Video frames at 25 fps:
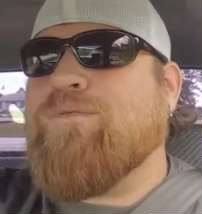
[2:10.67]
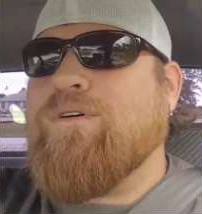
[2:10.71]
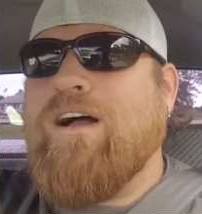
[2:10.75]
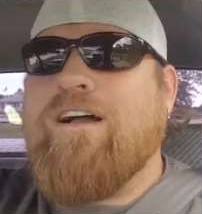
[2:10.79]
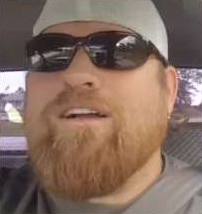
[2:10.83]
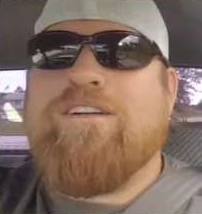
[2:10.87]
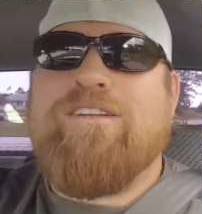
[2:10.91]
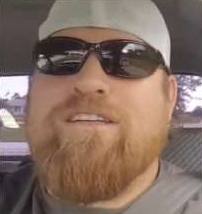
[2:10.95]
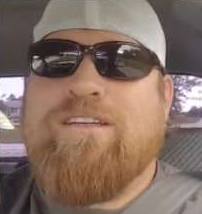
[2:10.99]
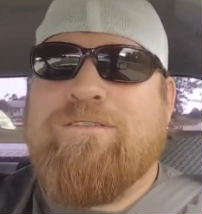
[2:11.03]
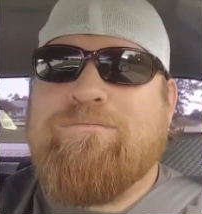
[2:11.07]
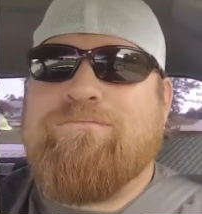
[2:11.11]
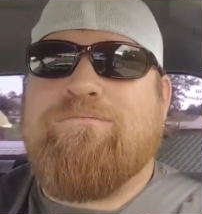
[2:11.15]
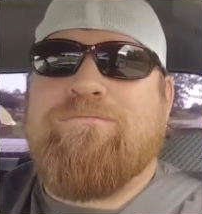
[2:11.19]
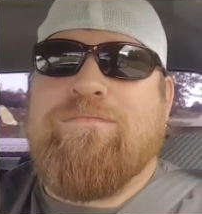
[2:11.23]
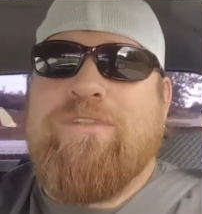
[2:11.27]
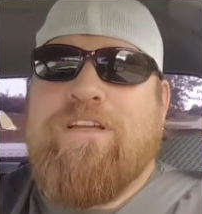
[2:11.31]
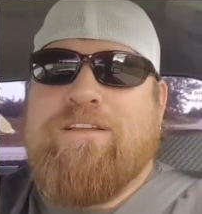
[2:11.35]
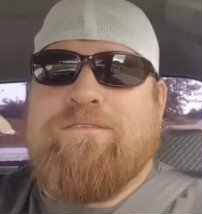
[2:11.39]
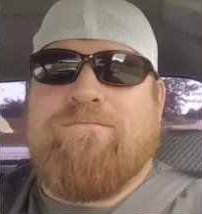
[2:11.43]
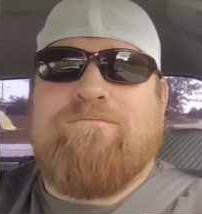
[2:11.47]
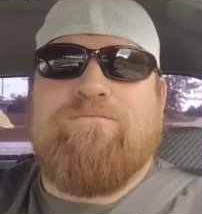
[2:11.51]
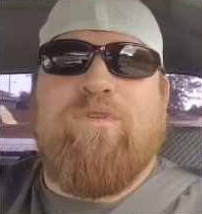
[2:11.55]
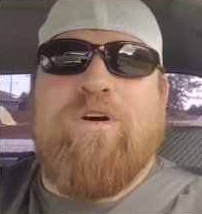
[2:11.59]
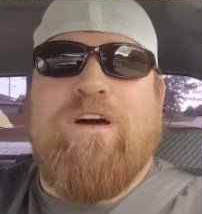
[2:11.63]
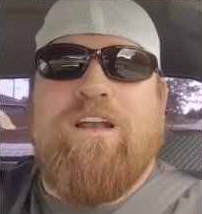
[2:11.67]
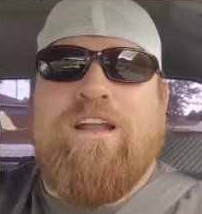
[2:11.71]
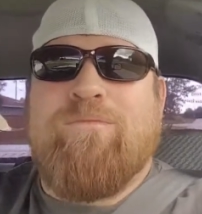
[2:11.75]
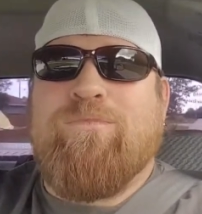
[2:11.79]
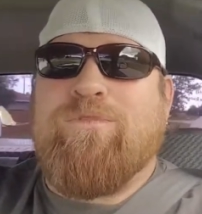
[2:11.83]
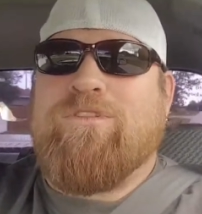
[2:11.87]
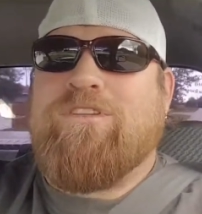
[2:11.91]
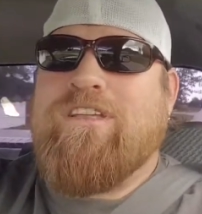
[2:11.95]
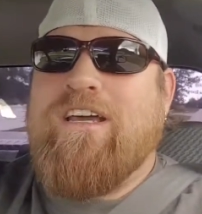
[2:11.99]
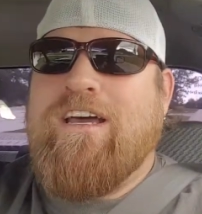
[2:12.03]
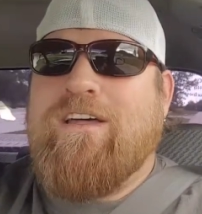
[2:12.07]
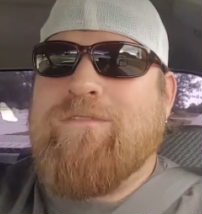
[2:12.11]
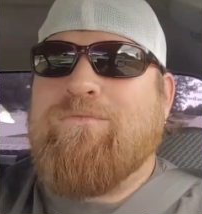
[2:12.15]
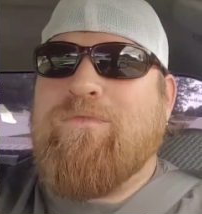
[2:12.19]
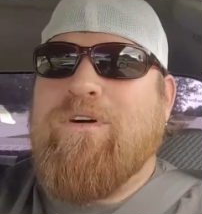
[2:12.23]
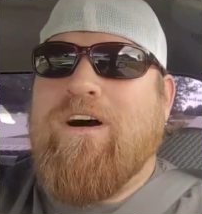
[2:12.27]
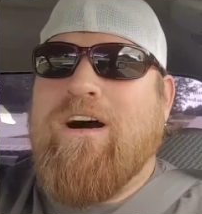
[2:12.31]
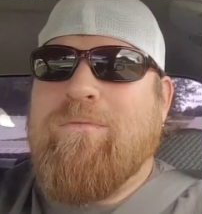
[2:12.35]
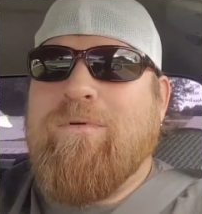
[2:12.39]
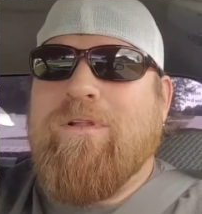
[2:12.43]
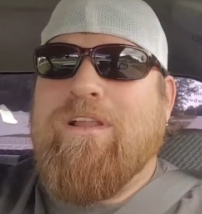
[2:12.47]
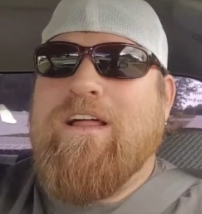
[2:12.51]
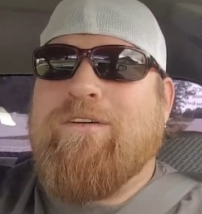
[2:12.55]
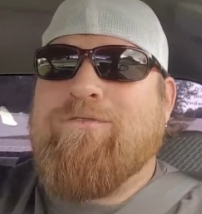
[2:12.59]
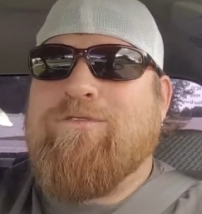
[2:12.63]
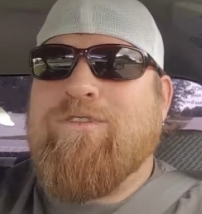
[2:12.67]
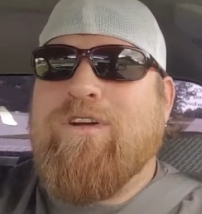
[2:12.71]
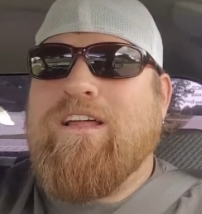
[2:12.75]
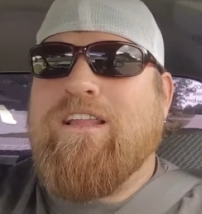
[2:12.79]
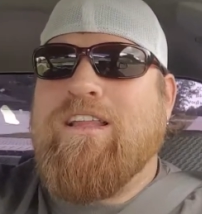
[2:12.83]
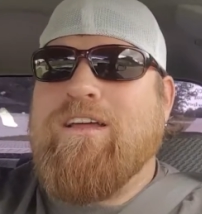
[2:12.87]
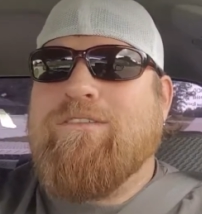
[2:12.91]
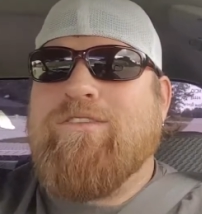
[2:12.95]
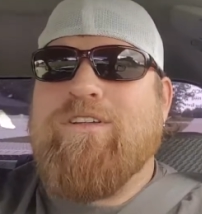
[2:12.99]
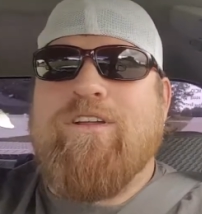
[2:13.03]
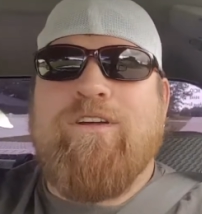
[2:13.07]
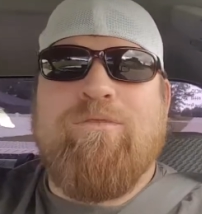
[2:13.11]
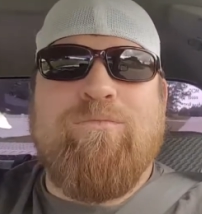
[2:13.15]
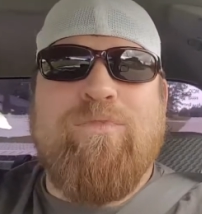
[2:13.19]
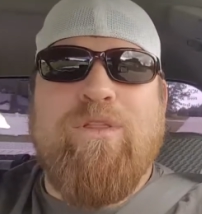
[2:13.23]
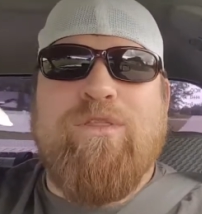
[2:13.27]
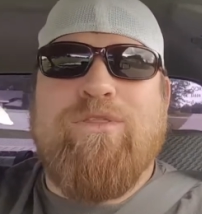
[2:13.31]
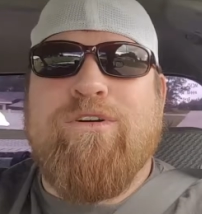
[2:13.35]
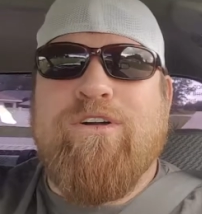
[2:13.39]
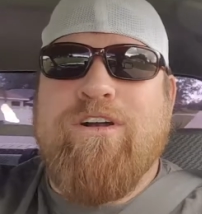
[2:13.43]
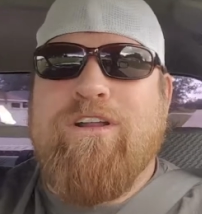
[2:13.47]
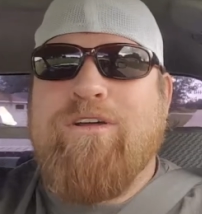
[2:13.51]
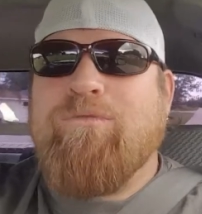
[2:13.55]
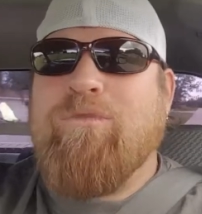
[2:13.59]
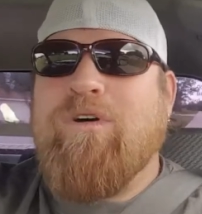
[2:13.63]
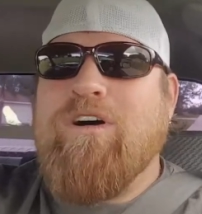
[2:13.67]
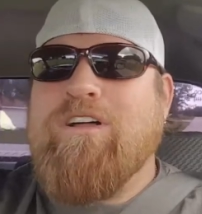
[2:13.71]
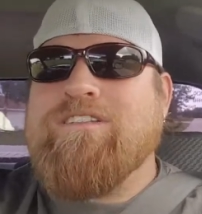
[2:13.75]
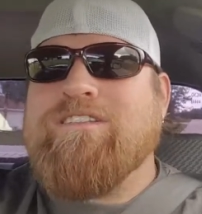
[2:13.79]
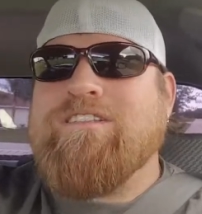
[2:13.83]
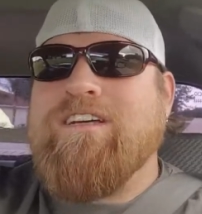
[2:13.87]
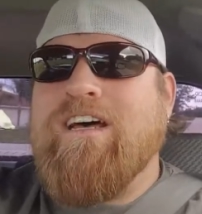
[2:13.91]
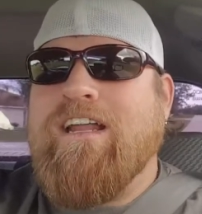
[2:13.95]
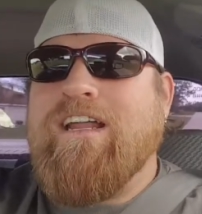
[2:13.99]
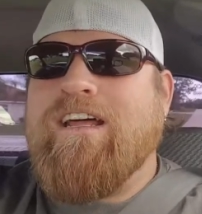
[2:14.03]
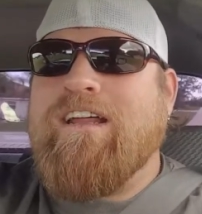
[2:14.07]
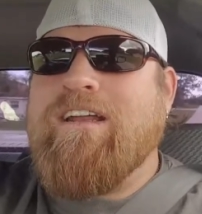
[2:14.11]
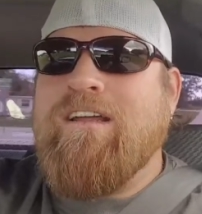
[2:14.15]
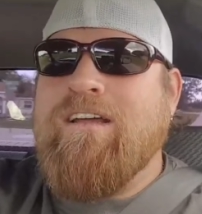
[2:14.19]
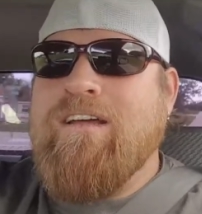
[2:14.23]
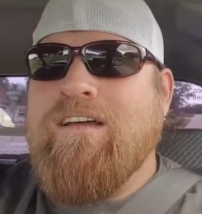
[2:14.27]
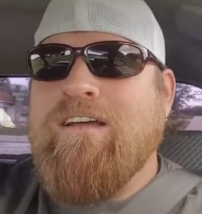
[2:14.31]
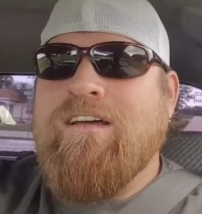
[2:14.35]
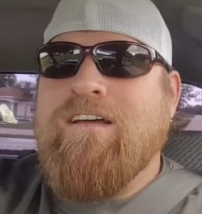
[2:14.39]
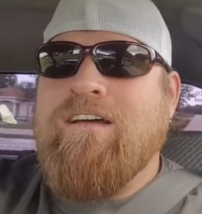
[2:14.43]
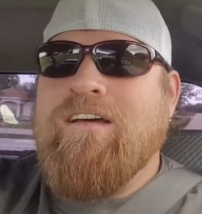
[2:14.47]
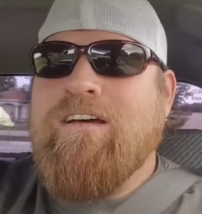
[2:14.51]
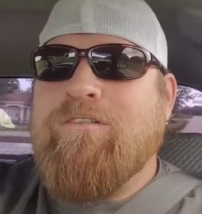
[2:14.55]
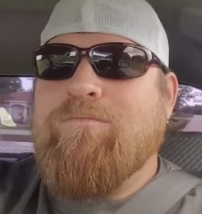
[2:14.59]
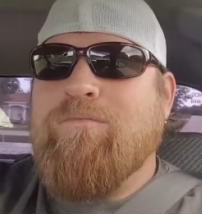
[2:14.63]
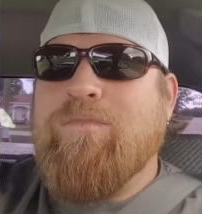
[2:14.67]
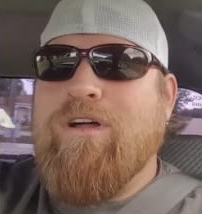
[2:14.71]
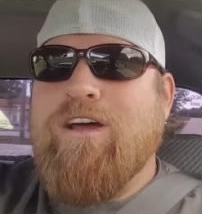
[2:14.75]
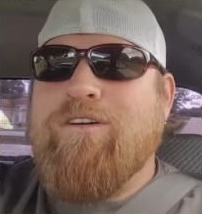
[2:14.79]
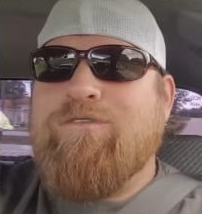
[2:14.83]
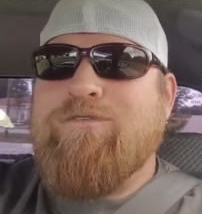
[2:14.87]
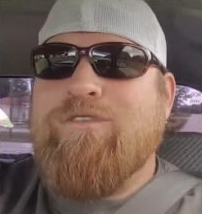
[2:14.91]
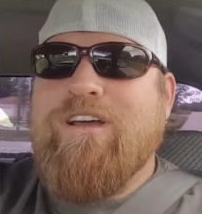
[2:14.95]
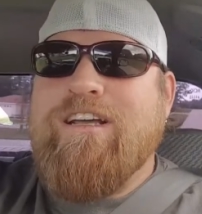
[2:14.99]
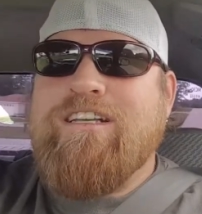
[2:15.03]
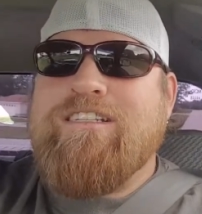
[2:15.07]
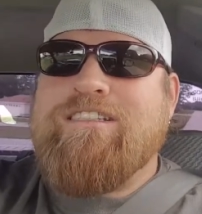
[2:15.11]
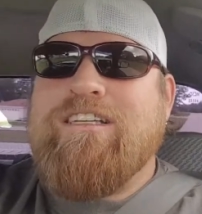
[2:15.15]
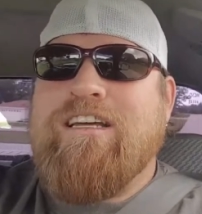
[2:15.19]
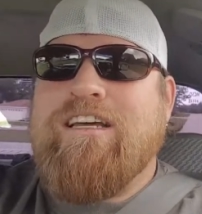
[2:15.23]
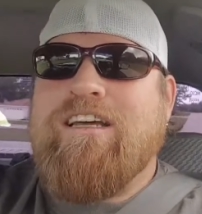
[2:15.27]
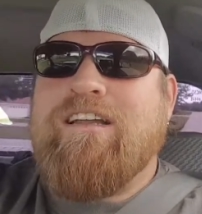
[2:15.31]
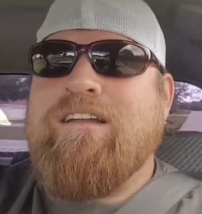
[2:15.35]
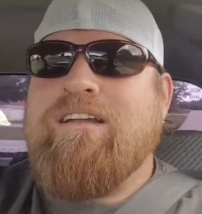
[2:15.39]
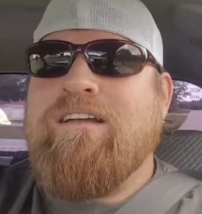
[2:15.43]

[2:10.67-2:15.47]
Actually, it wound up with death wobble after I lifted it and put 31s on it. But I fixed it.